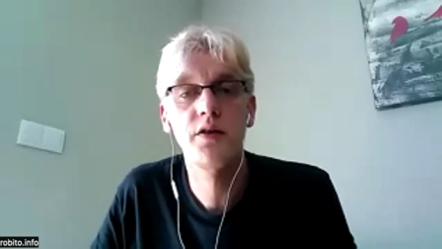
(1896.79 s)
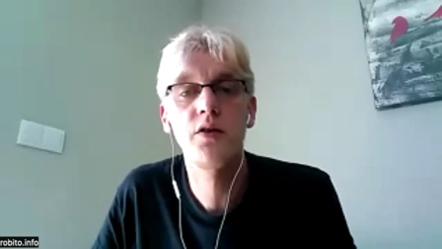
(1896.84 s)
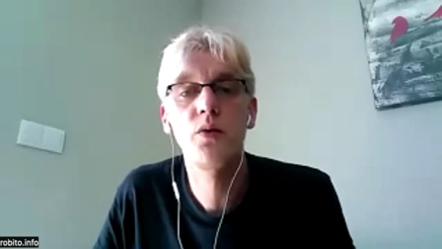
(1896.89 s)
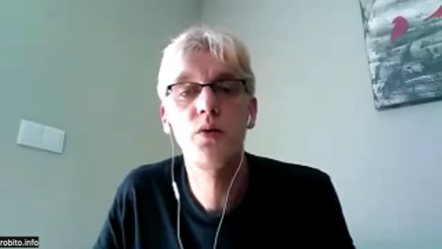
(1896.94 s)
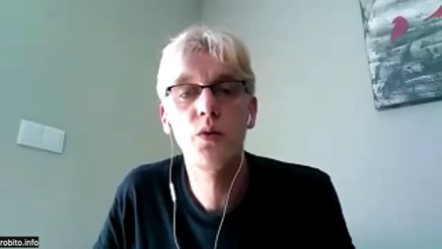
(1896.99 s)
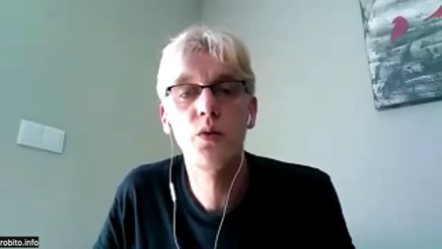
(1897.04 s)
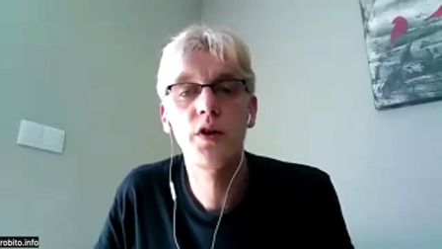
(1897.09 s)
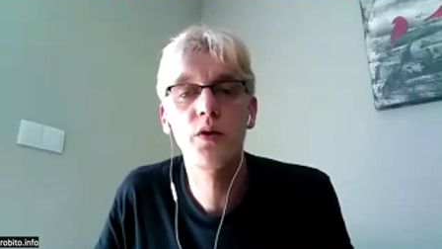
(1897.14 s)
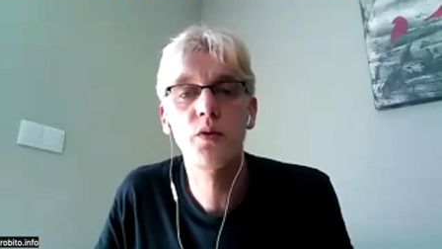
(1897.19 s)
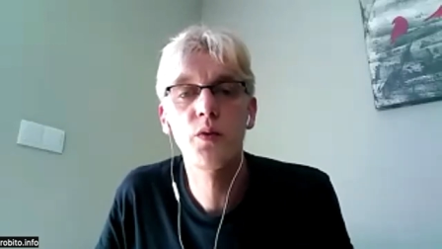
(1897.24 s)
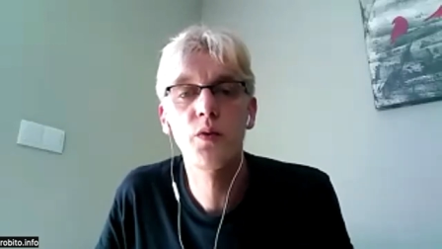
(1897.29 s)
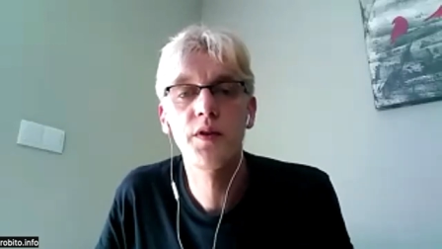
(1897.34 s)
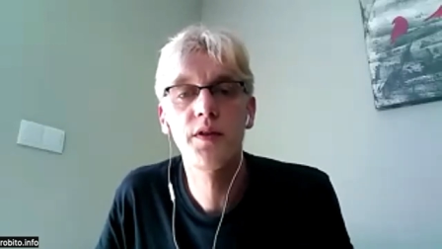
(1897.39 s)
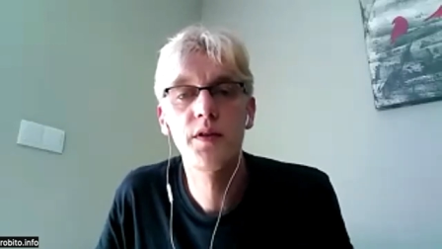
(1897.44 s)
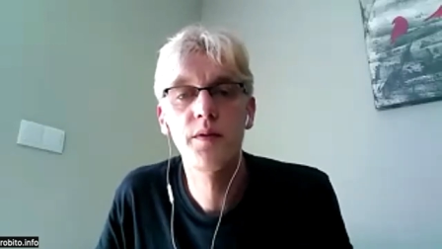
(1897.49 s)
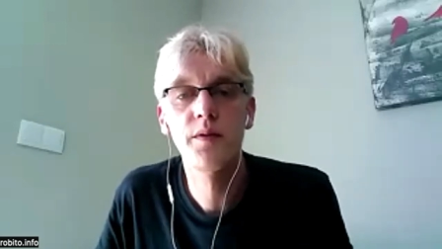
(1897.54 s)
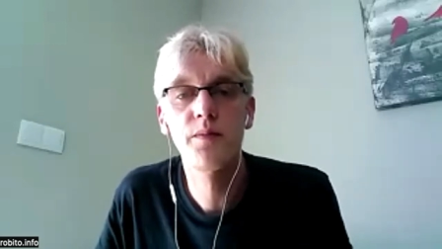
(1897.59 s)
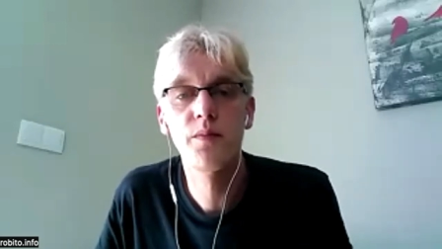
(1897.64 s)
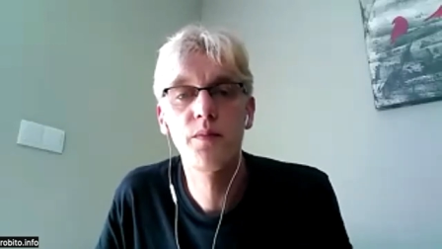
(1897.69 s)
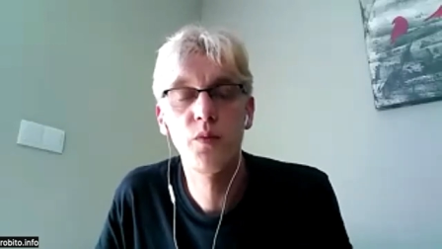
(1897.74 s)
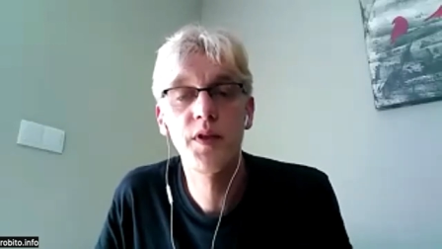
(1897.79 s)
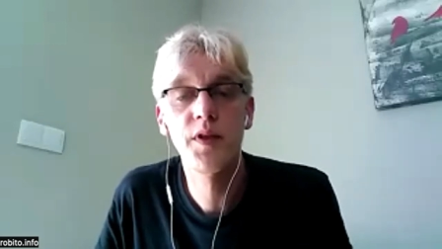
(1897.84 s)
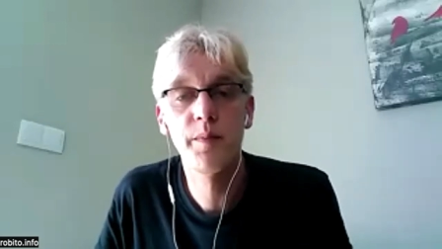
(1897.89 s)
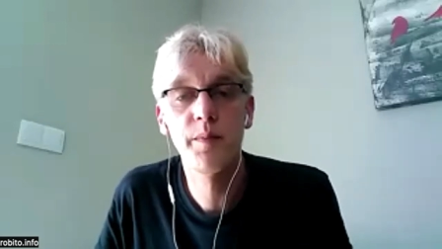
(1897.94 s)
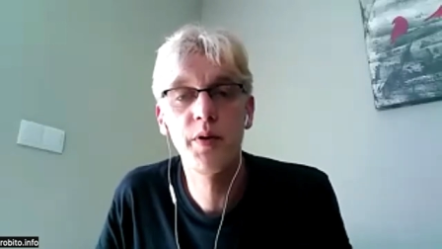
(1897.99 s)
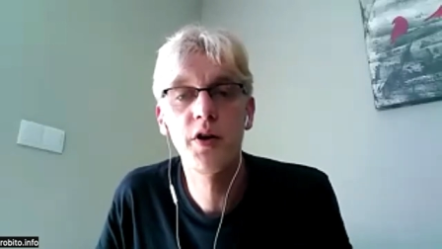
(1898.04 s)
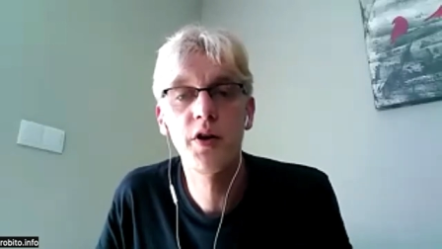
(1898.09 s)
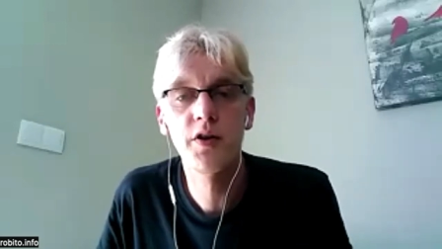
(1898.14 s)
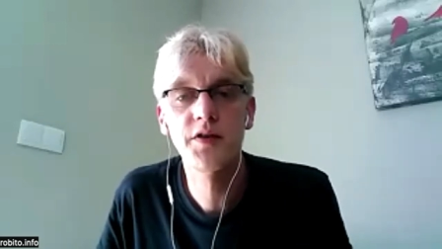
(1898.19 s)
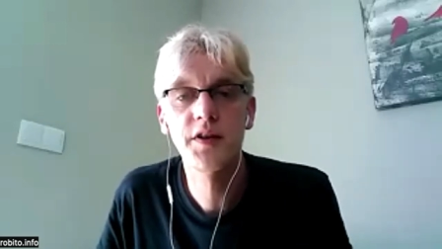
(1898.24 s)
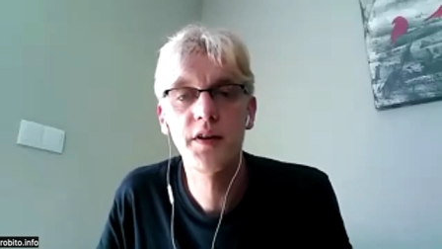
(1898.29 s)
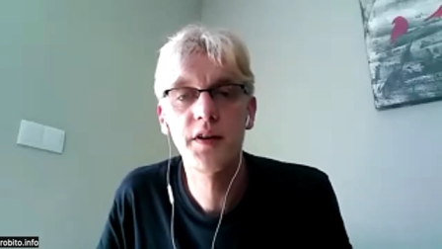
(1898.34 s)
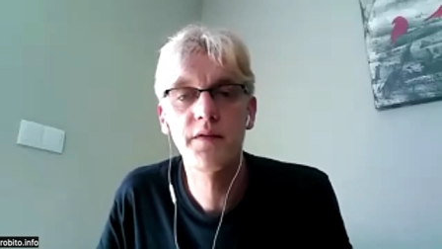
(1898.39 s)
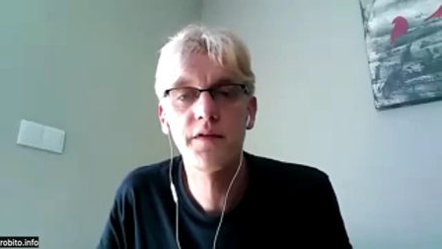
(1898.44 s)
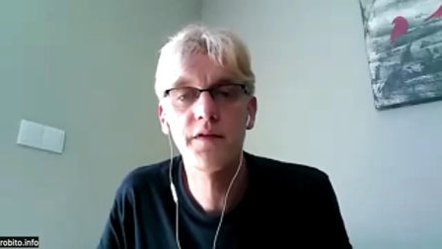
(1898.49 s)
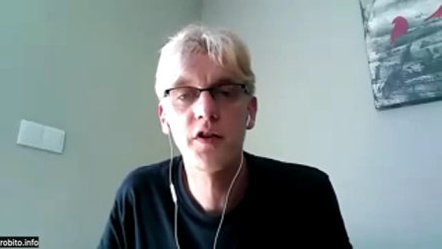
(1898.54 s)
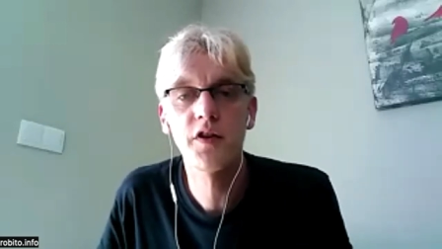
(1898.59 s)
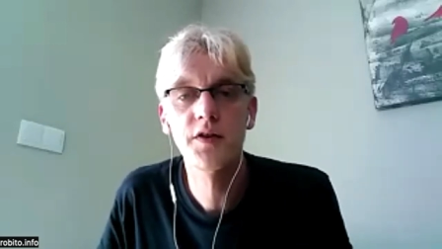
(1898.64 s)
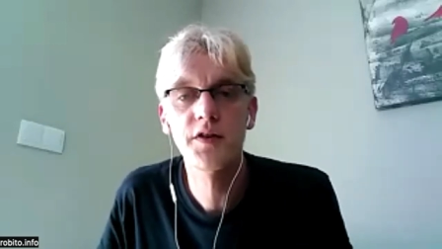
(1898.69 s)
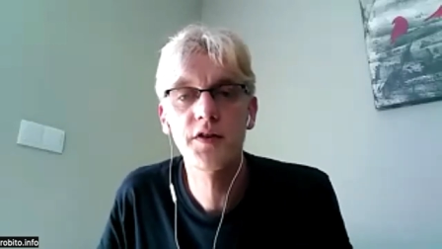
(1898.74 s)
you work with the person in
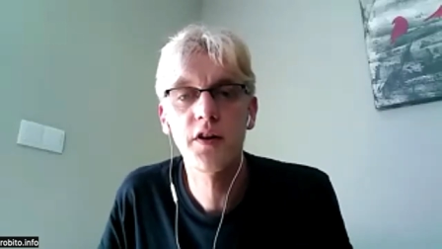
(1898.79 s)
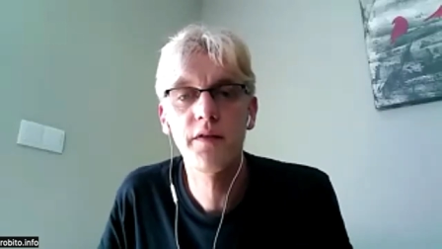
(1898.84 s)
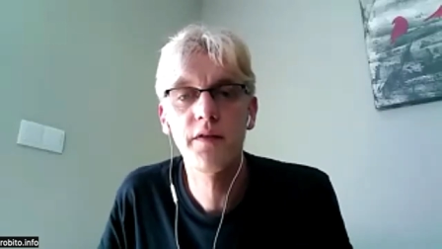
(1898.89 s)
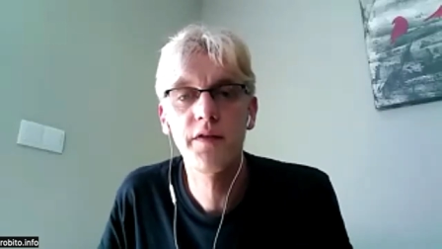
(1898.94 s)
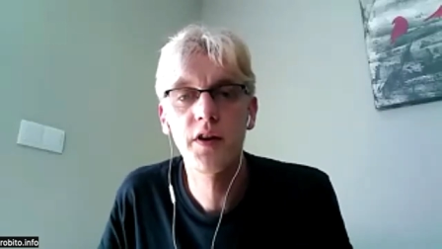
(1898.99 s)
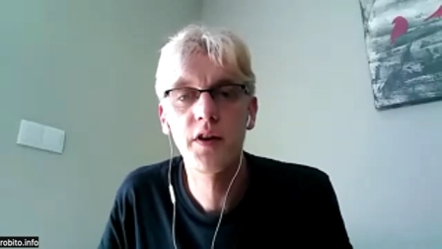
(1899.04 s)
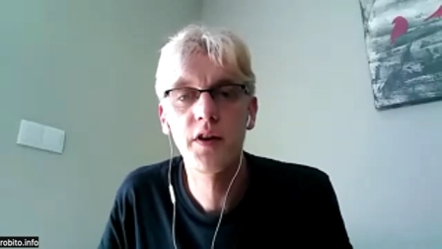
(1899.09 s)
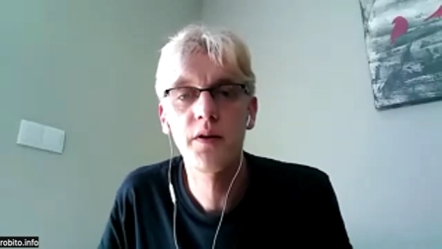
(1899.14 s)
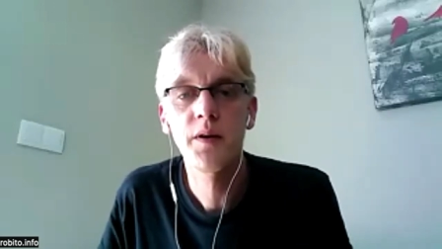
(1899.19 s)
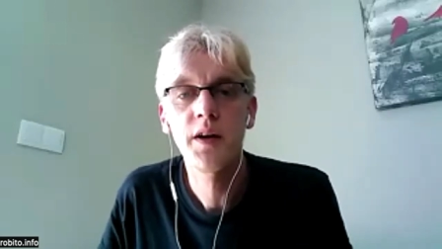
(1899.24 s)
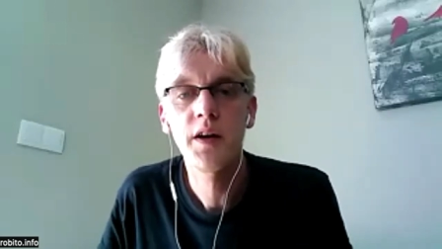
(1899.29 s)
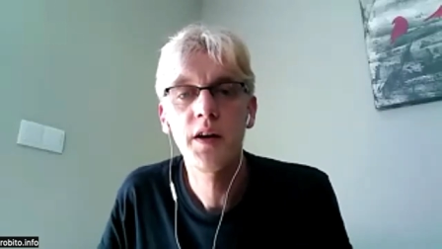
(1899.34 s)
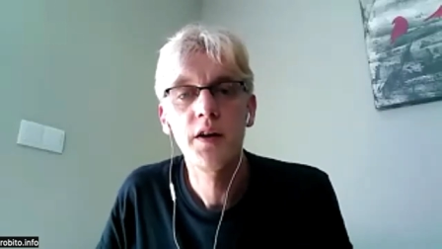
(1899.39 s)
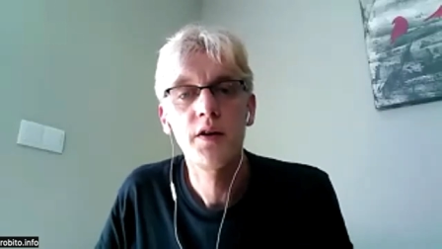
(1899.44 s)
front of you